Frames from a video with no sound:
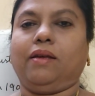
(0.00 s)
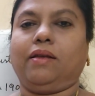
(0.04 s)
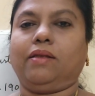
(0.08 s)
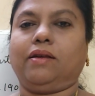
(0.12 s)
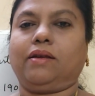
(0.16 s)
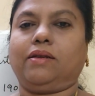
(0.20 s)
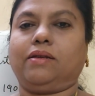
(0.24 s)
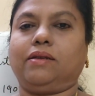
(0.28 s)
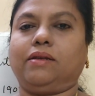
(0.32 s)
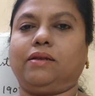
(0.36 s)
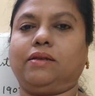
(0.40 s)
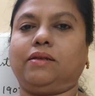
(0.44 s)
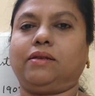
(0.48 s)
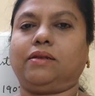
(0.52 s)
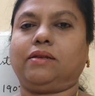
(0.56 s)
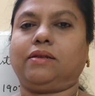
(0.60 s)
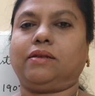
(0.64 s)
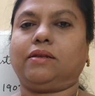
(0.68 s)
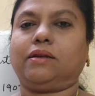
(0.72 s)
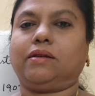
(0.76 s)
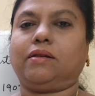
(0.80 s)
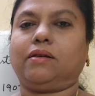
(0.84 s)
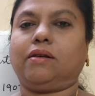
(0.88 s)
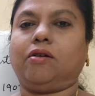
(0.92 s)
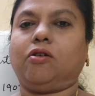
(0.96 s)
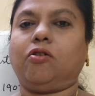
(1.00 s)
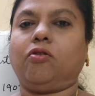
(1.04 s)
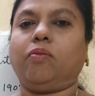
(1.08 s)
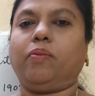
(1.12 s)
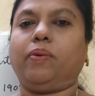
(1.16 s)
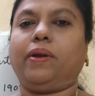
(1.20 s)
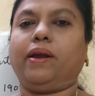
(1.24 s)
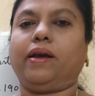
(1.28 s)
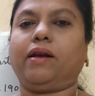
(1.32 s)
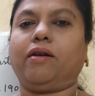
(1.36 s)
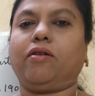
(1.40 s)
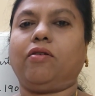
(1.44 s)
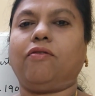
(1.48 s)
that is
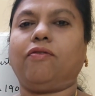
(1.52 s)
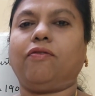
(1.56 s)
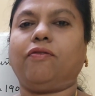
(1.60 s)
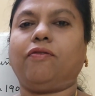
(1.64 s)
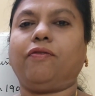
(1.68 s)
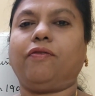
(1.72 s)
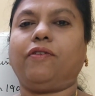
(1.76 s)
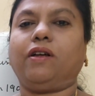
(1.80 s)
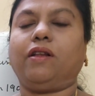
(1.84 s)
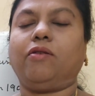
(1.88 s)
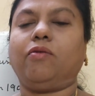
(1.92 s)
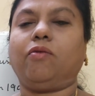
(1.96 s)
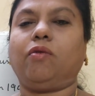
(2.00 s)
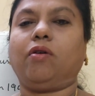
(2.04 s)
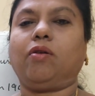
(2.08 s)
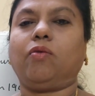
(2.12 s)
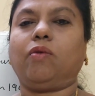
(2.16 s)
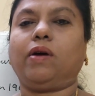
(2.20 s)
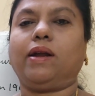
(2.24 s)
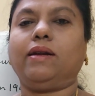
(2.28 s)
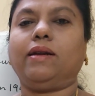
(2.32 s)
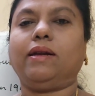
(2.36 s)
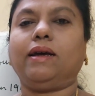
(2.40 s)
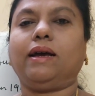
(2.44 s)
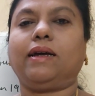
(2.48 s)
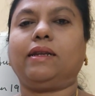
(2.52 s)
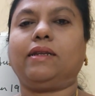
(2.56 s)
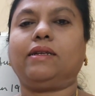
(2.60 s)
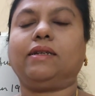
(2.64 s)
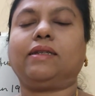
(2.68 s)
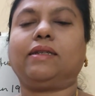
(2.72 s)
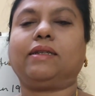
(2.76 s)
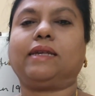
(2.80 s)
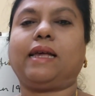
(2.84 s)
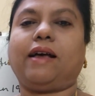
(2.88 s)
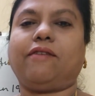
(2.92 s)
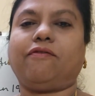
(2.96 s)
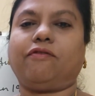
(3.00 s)
outbreak of World War I and
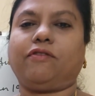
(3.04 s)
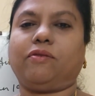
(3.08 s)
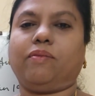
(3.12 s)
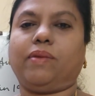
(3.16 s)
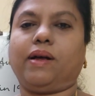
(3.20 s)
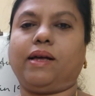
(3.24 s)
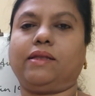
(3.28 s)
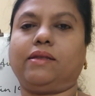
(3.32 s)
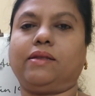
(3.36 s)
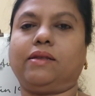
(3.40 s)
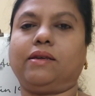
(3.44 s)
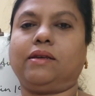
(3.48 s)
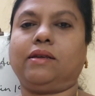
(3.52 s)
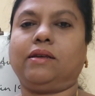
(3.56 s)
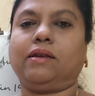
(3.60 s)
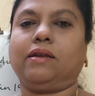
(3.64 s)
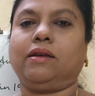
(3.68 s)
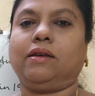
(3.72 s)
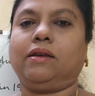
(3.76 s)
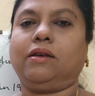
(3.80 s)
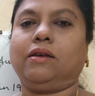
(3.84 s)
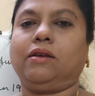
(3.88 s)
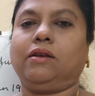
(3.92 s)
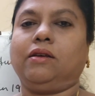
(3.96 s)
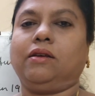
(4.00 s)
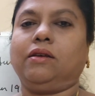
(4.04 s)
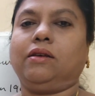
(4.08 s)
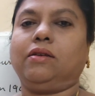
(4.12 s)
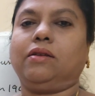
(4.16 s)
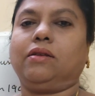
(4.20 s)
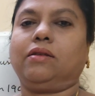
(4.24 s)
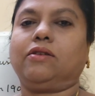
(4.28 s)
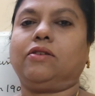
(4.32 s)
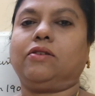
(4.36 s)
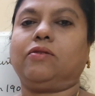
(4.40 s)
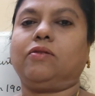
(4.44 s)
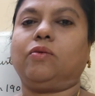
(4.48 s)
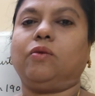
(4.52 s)
its aftermath.
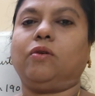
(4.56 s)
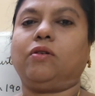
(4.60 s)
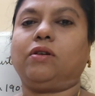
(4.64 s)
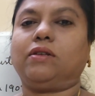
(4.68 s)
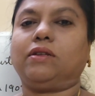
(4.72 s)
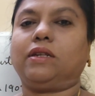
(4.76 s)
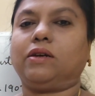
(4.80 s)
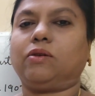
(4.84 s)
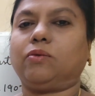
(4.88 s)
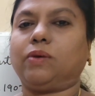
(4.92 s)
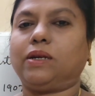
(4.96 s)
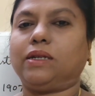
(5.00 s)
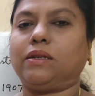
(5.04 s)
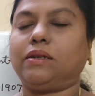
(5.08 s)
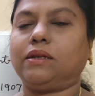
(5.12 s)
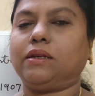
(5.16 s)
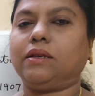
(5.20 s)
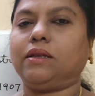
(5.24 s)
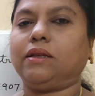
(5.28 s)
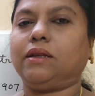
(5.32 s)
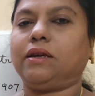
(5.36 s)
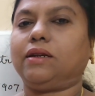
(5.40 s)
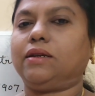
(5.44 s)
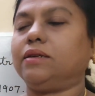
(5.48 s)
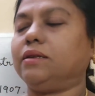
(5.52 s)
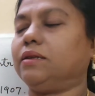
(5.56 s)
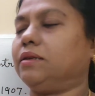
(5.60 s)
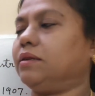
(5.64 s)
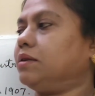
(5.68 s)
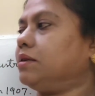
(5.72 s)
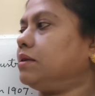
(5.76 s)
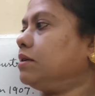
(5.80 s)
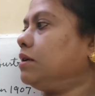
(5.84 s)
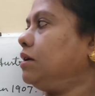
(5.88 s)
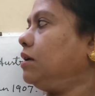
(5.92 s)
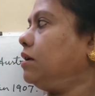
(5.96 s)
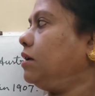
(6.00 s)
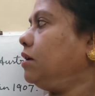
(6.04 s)
So what is the question? That
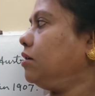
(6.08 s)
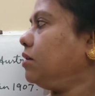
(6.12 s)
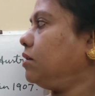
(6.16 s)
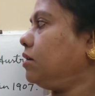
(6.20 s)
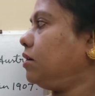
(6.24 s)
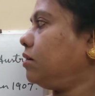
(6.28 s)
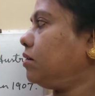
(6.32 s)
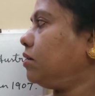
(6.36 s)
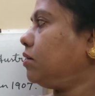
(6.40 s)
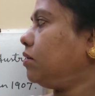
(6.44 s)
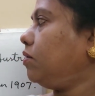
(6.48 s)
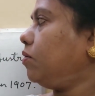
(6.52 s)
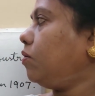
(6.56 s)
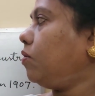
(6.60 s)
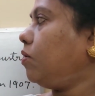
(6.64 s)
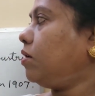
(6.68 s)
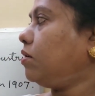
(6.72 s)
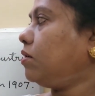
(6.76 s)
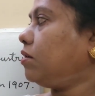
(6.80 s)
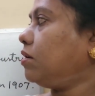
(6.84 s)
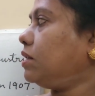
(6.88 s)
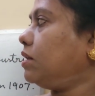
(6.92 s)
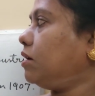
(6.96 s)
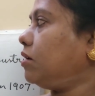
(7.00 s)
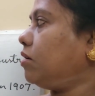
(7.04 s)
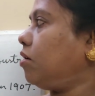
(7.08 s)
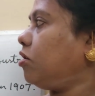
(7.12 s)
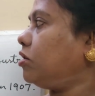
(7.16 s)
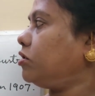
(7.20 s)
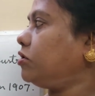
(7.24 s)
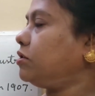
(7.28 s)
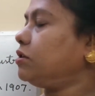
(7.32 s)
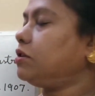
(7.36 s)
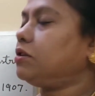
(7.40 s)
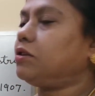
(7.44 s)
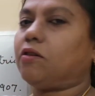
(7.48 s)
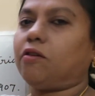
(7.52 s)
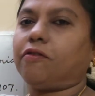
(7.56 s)
is, what are the
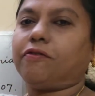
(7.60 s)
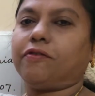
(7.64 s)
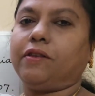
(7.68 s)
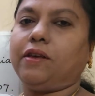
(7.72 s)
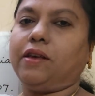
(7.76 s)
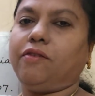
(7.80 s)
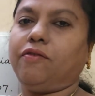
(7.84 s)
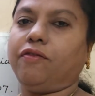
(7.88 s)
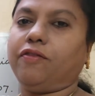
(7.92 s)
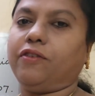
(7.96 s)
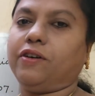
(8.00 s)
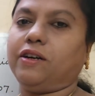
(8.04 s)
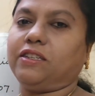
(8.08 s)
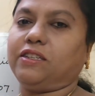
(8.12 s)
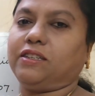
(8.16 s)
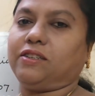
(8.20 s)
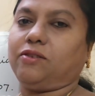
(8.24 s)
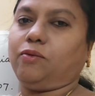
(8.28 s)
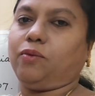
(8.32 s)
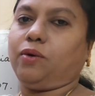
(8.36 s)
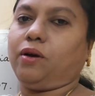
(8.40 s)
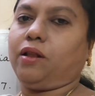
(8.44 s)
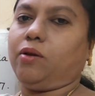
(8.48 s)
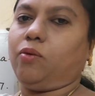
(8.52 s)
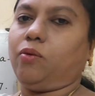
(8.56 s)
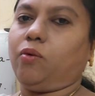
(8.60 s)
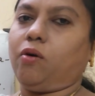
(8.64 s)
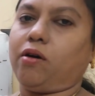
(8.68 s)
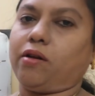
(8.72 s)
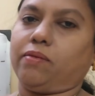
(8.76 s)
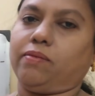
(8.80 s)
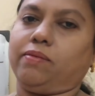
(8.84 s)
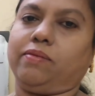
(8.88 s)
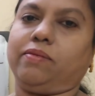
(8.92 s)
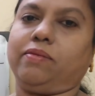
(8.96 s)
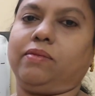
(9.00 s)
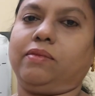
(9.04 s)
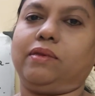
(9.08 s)
causes of the First World War?
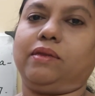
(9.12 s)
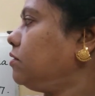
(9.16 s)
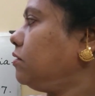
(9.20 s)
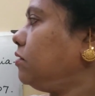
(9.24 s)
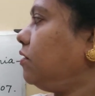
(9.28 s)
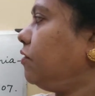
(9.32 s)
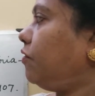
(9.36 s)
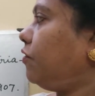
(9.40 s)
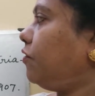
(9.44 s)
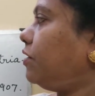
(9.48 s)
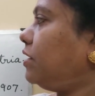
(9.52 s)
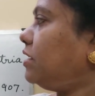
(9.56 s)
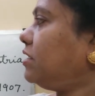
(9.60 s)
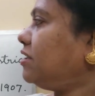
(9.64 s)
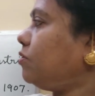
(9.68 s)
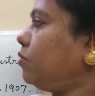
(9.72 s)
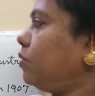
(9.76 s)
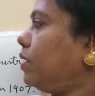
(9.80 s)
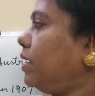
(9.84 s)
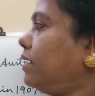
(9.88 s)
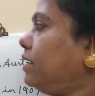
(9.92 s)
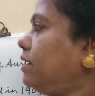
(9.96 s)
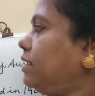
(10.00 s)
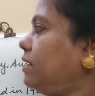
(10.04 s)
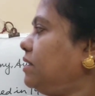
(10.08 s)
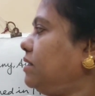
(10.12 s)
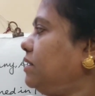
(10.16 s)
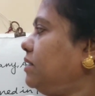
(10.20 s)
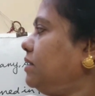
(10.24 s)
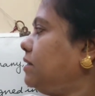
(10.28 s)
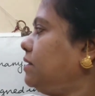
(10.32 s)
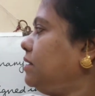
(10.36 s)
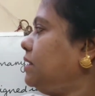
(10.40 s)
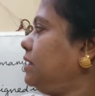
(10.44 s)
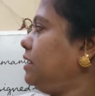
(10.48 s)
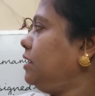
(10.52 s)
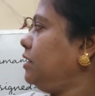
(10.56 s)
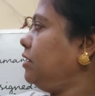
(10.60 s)
So the first one is
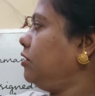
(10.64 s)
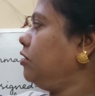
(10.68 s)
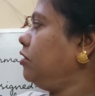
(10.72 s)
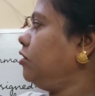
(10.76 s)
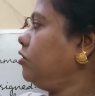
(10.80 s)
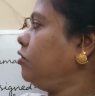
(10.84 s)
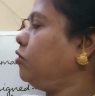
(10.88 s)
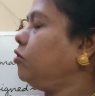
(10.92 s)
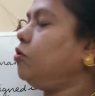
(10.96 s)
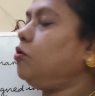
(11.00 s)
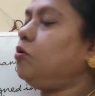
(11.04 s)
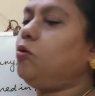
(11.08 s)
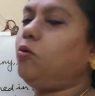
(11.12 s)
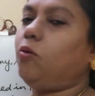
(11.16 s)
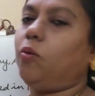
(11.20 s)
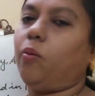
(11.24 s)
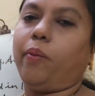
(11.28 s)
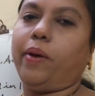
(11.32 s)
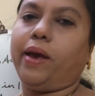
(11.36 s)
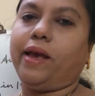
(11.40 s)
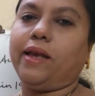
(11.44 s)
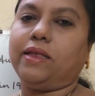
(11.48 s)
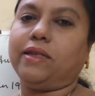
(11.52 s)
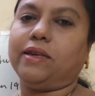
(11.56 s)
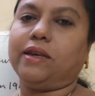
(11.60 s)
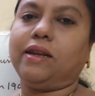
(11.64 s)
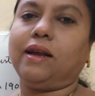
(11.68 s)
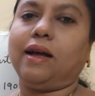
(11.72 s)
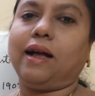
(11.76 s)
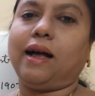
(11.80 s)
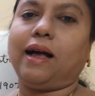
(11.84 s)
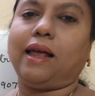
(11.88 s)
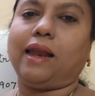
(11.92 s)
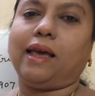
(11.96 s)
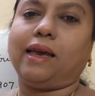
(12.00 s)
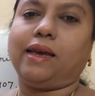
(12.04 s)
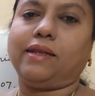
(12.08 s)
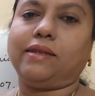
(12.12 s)
the two major
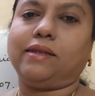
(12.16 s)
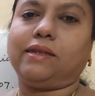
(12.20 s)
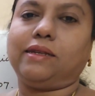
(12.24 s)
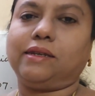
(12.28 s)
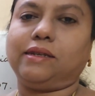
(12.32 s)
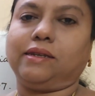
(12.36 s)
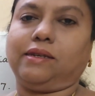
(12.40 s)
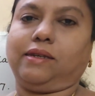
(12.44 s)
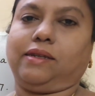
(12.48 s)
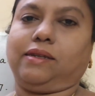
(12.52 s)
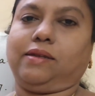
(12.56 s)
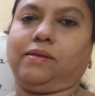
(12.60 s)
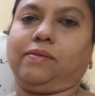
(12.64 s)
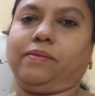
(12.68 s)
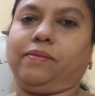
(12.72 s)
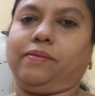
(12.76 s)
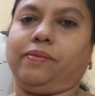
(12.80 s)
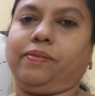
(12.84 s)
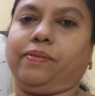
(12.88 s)
alliances.